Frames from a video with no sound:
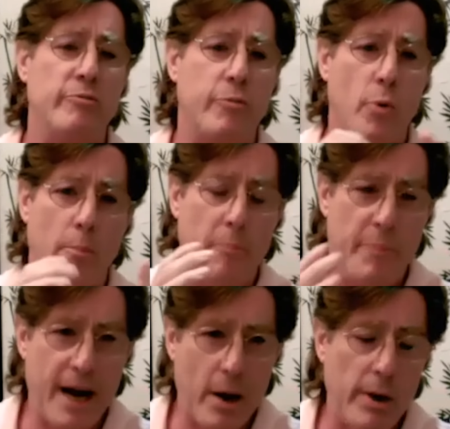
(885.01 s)

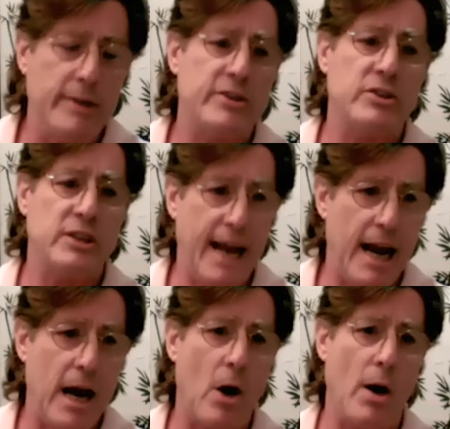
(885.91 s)
forbearance,
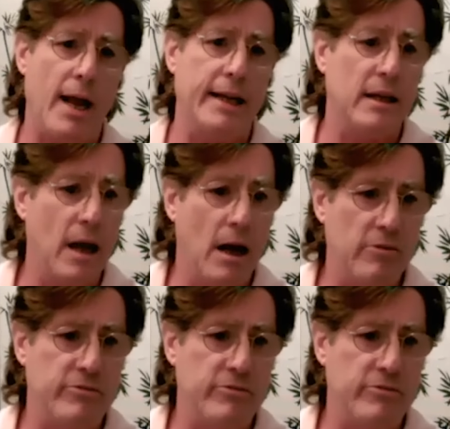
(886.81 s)
care, and love.